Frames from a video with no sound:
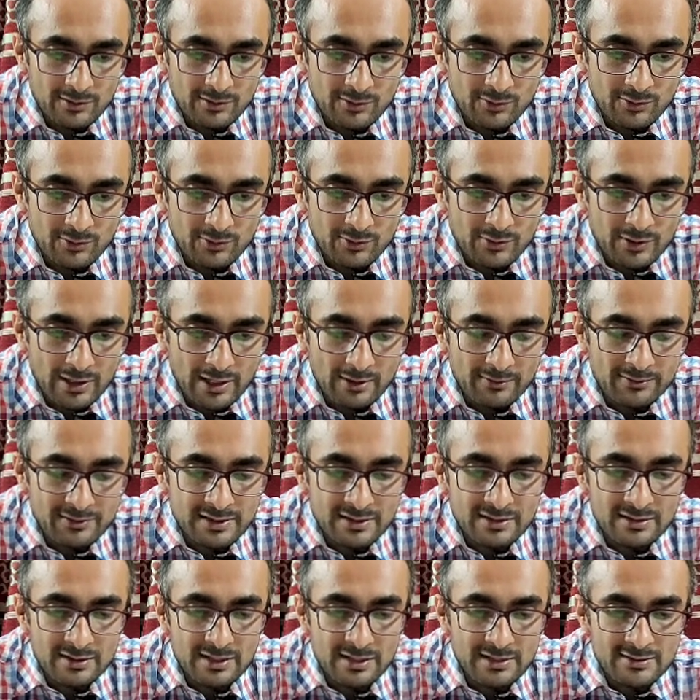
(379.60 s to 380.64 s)
to have
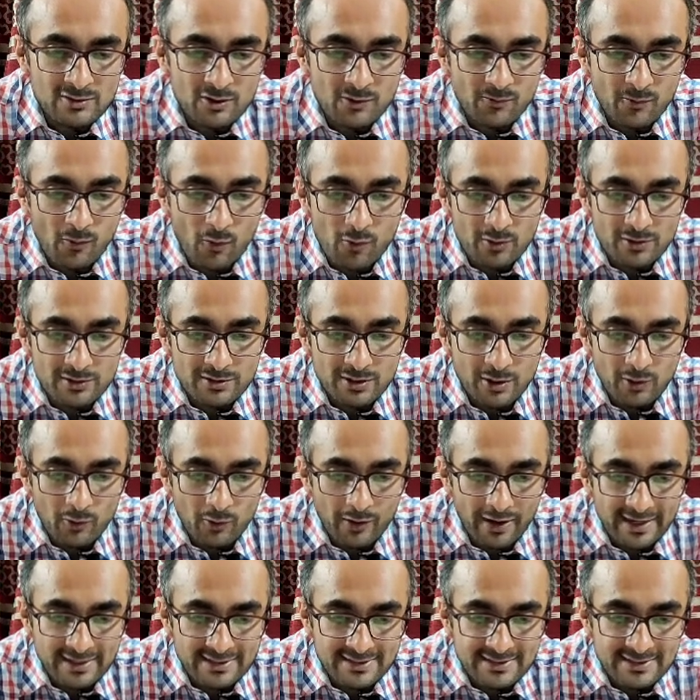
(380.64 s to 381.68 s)
synthesis of
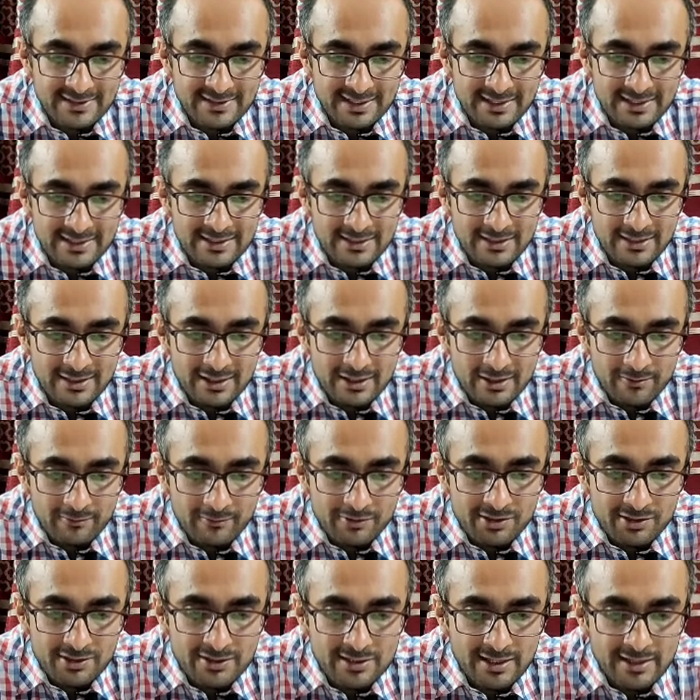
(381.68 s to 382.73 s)
oxaloacetate,
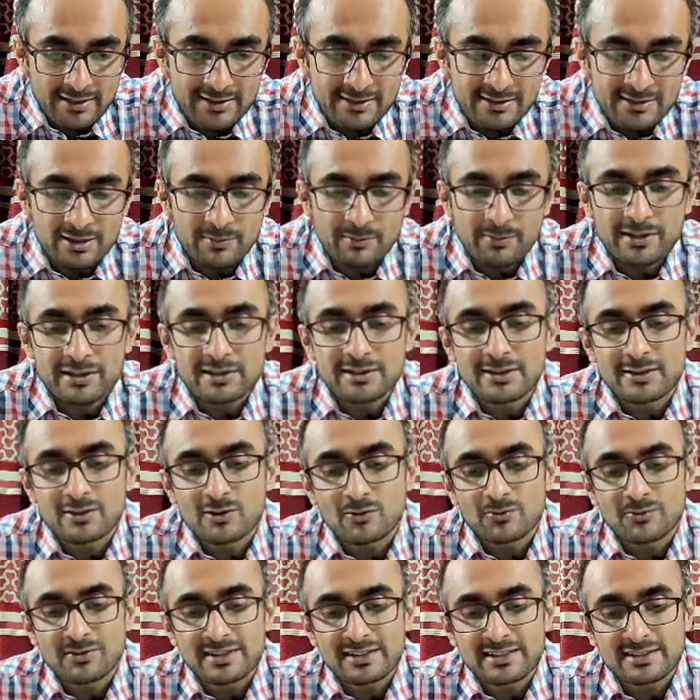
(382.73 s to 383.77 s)
which is an intermediate
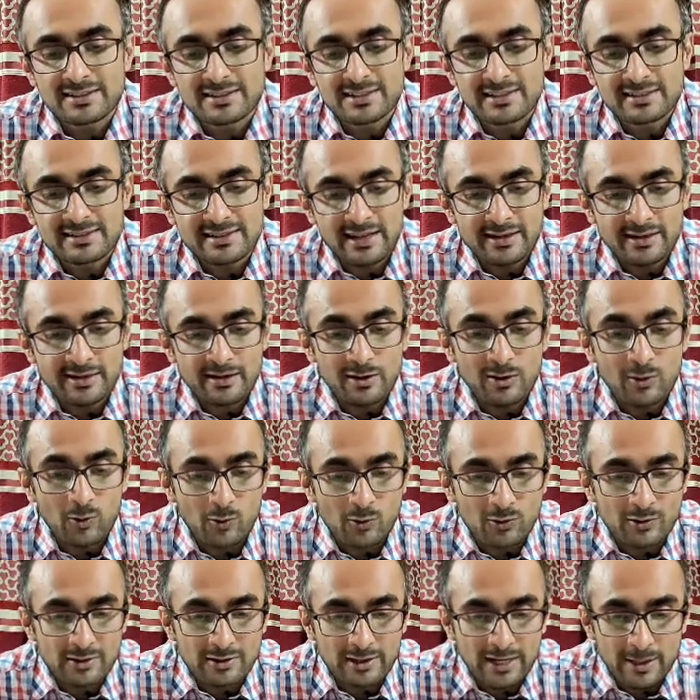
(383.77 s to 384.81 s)
of TCA cycle
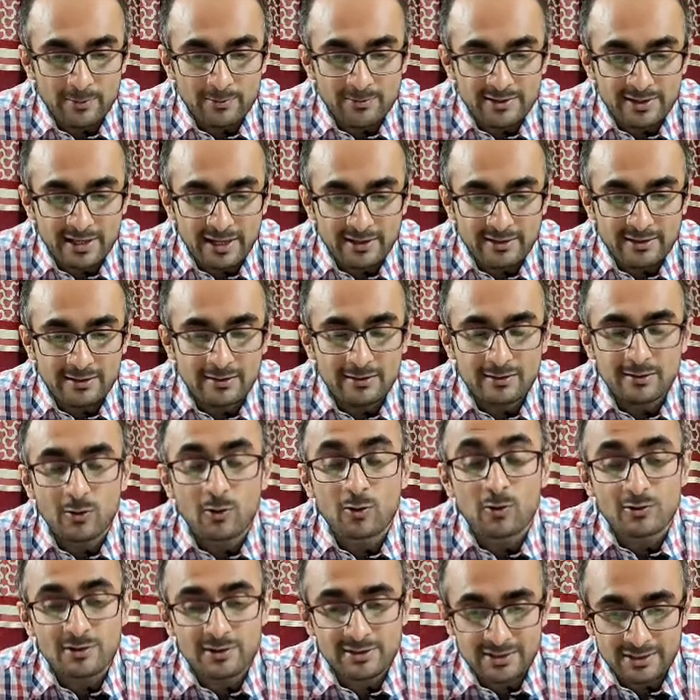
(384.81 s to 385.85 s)
or Krebs cycle
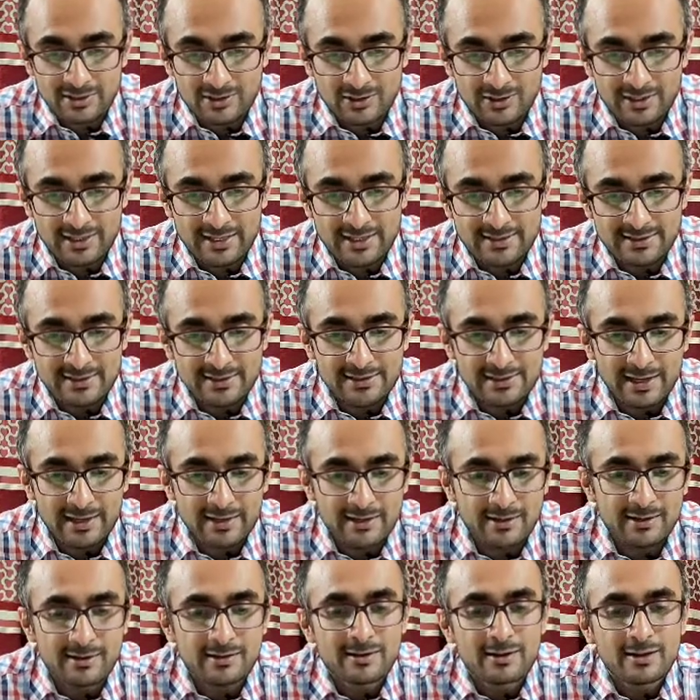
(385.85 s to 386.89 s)
or citric acid
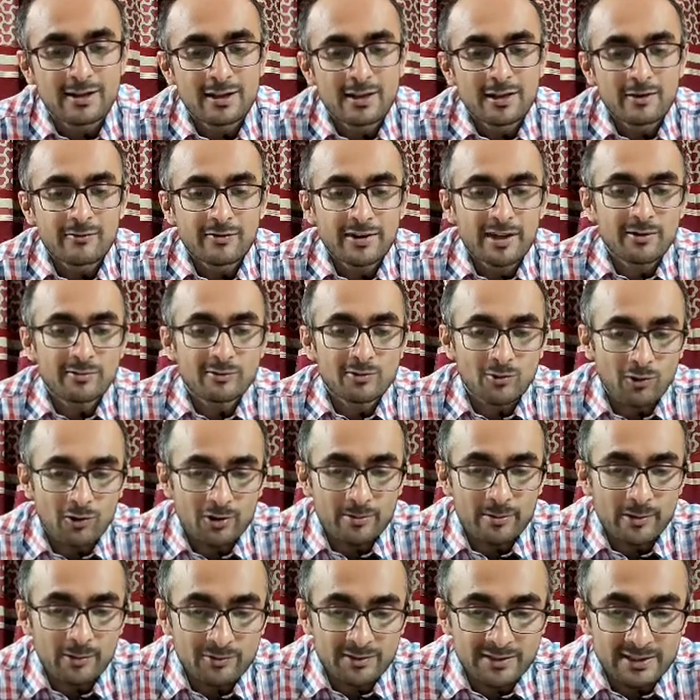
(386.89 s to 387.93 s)
cycle. We have
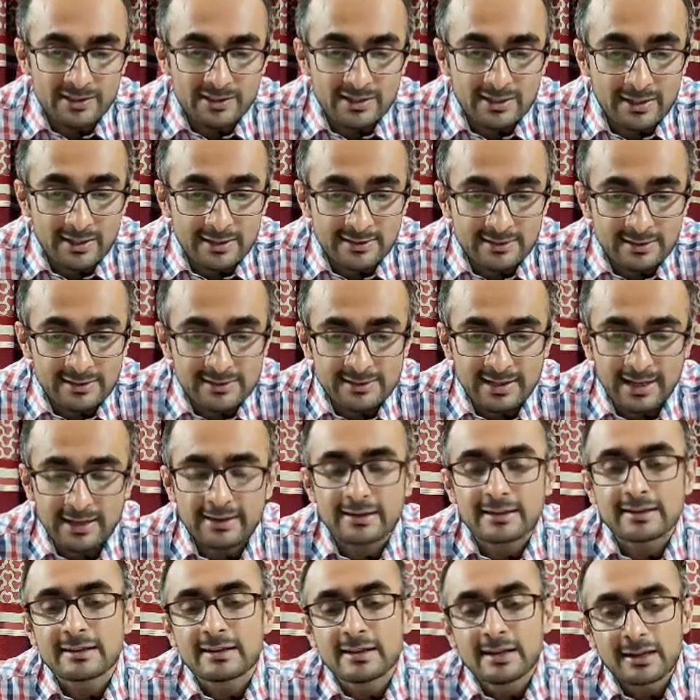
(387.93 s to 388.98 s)
talked about citric acid
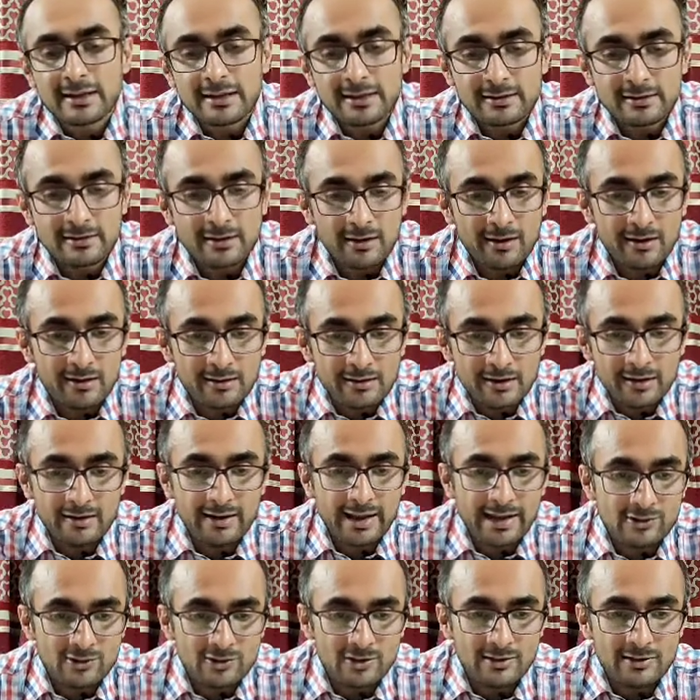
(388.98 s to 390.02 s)
cycle in the earlier
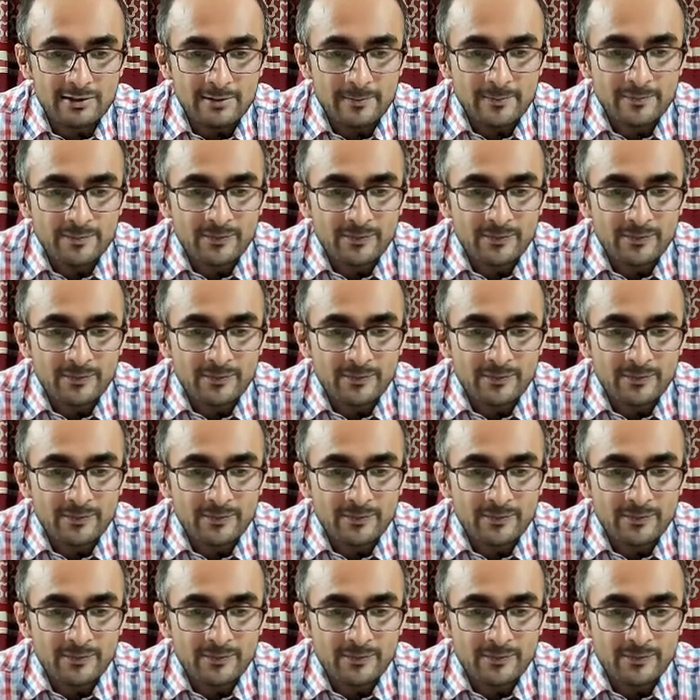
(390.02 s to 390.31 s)
lecture.